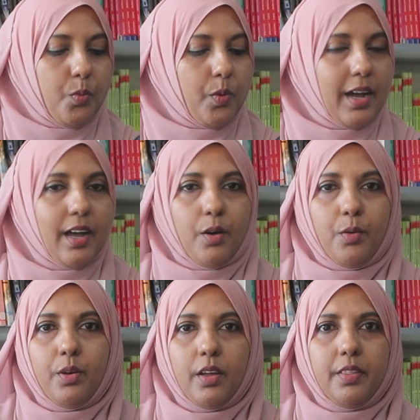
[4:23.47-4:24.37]
Wow,
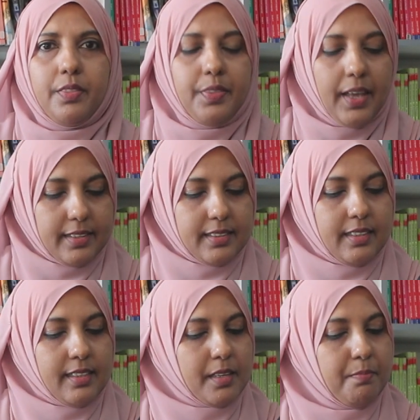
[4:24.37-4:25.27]
that
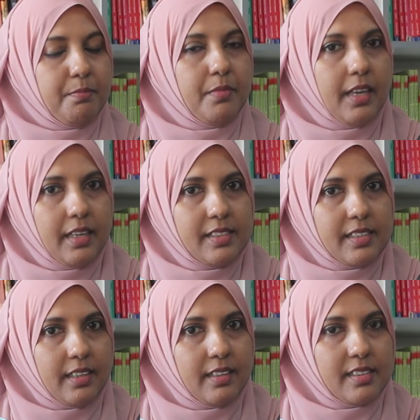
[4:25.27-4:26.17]
is
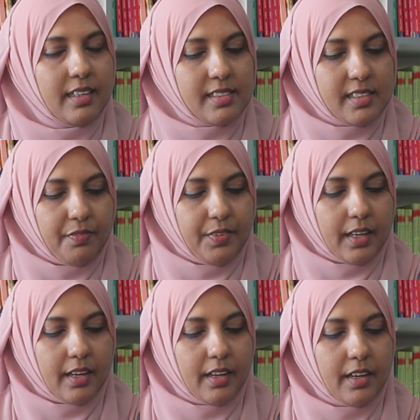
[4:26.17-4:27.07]
amazing, said
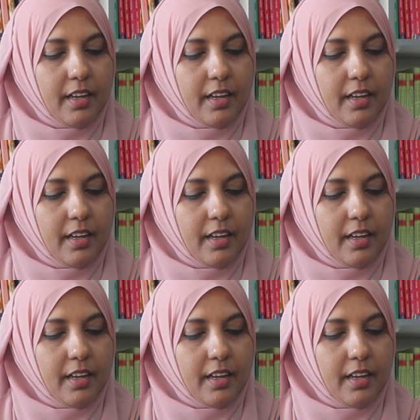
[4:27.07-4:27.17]
Safiyya.